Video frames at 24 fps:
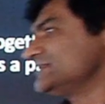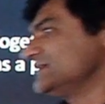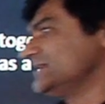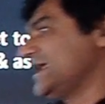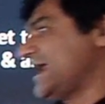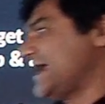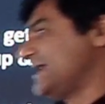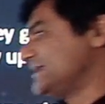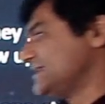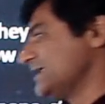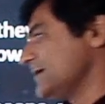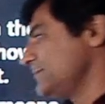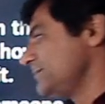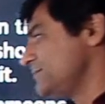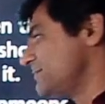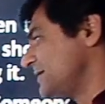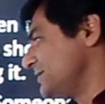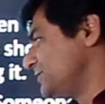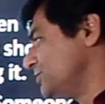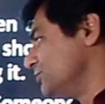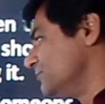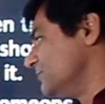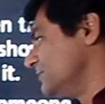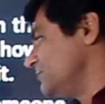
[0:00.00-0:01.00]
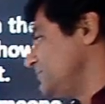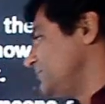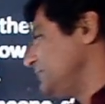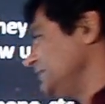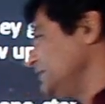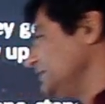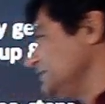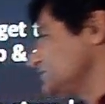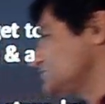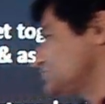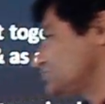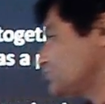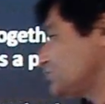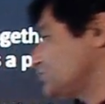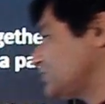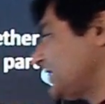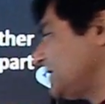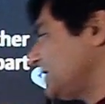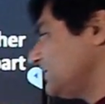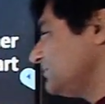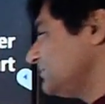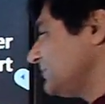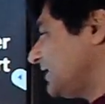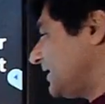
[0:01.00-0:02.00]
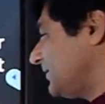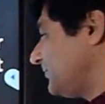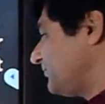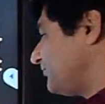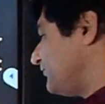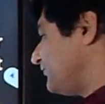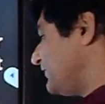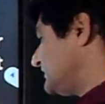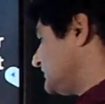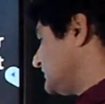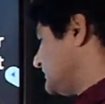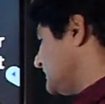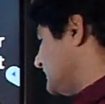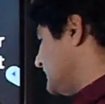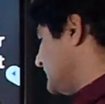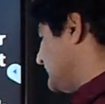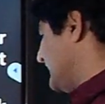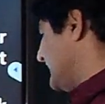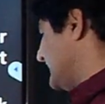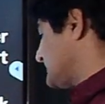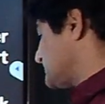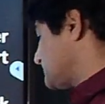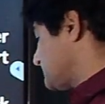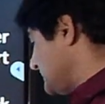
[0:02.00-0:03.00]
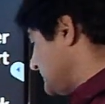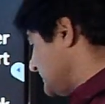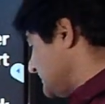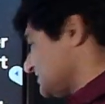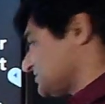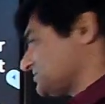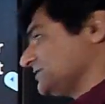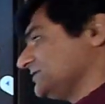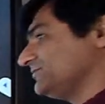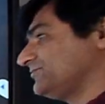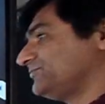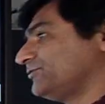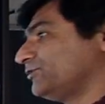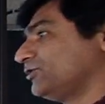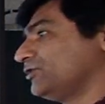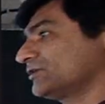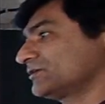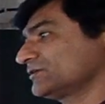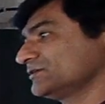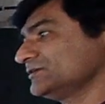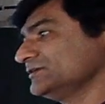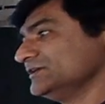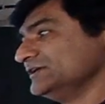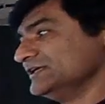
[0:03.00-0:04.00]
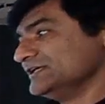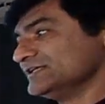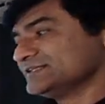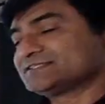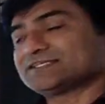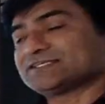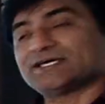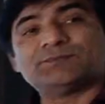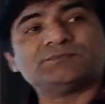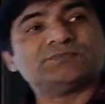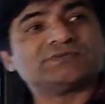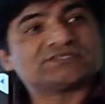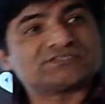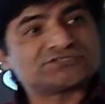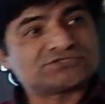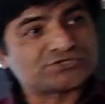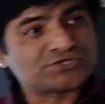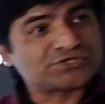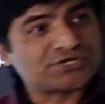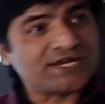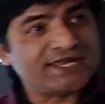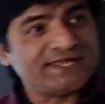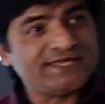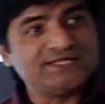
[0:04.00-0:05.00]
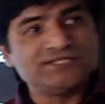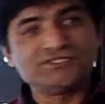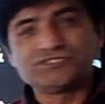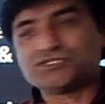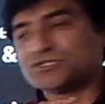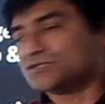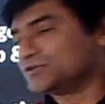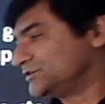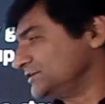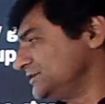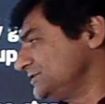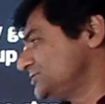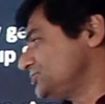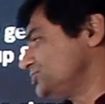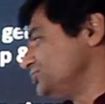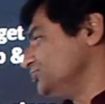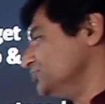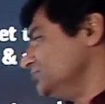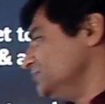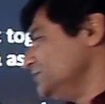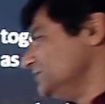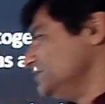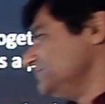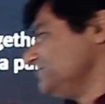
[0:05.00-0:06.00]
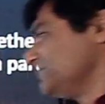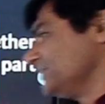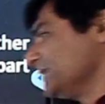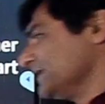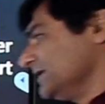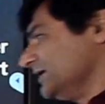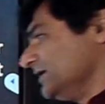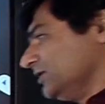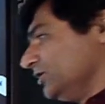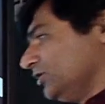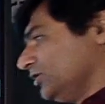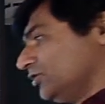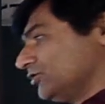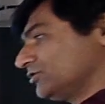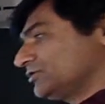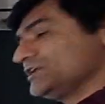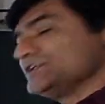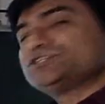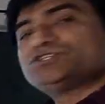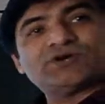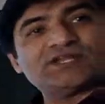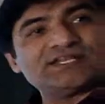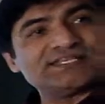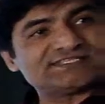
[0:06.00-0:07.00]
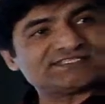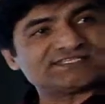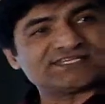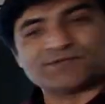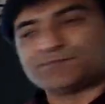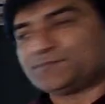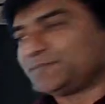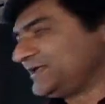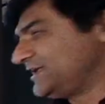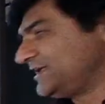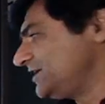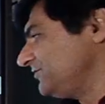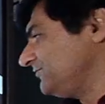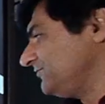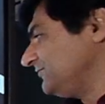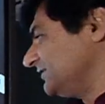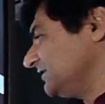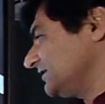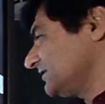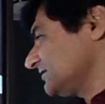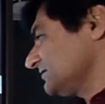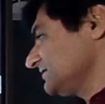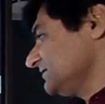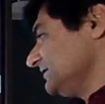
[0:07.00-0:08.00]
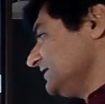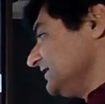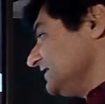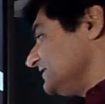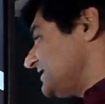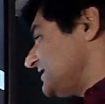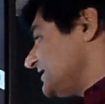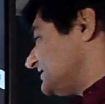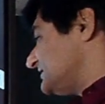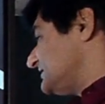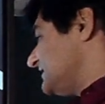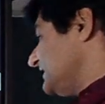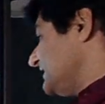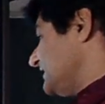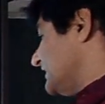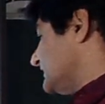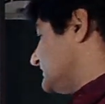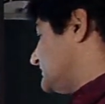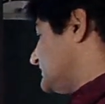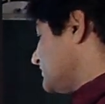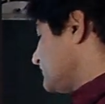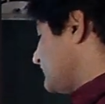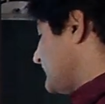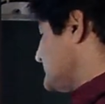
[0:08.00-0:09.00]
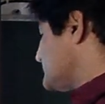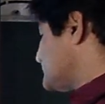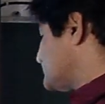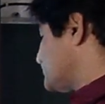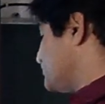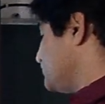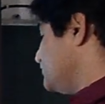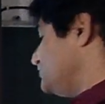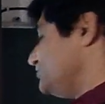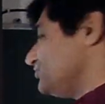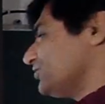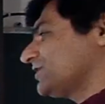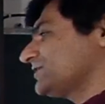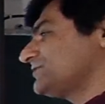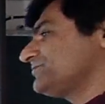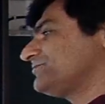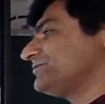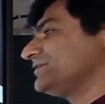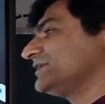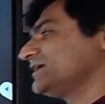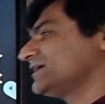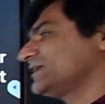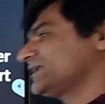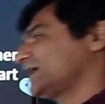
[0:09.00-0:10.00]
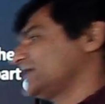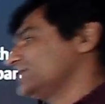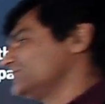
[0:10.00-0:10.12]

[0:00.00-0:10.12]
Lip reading: attempt by human beings to come up with an explanation for some strange ritual or ritualistic behavior that they otherwise could not figure out,